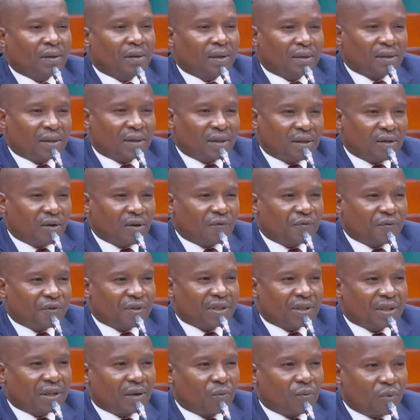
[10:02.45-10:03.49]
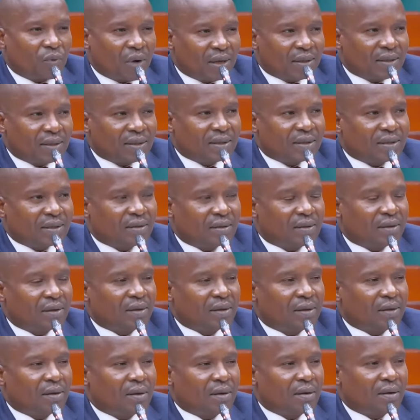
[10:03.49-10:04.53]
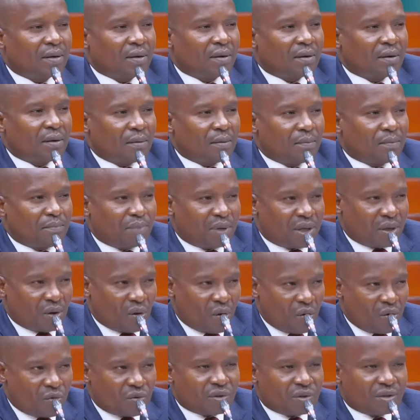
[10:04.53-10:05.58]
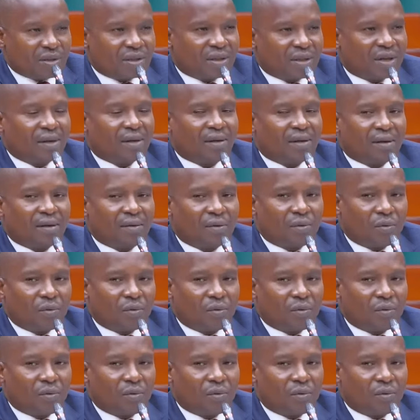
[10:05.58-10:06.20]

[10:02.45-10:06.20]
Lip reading: that any officer went beyond